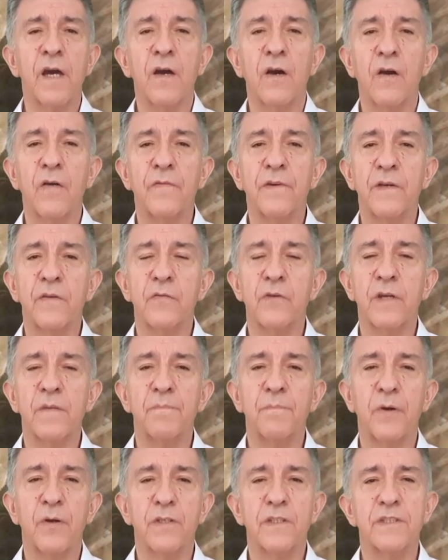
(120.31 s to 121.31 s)
of a
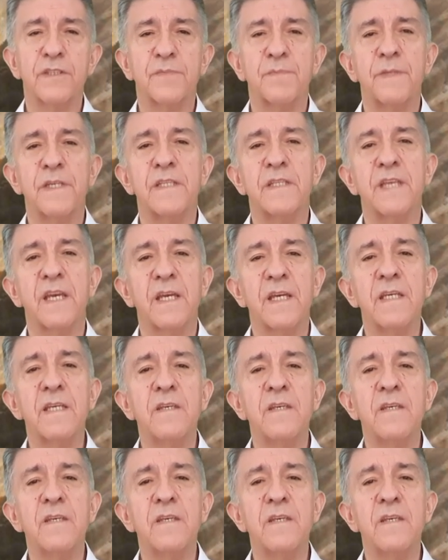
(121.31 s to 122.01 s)
great punishment in